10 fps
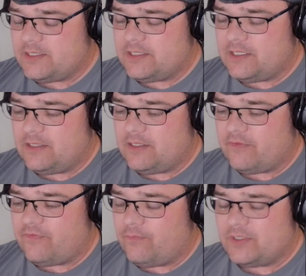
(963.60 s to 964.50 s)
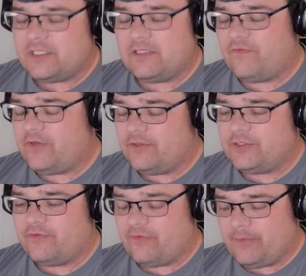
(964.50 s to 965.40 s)
in the
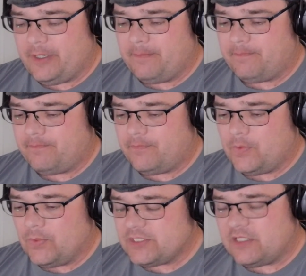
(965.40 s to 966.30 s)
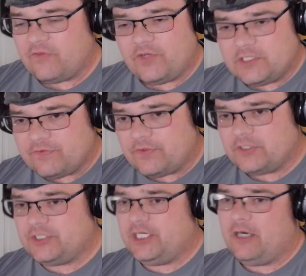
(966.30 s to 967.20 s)
future for me? What's in the future for
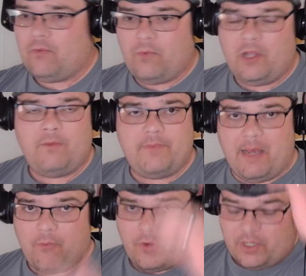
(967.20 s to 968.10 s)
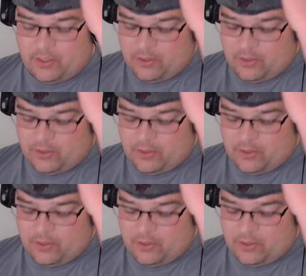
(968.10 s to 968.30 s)
this channel? Well, I'm working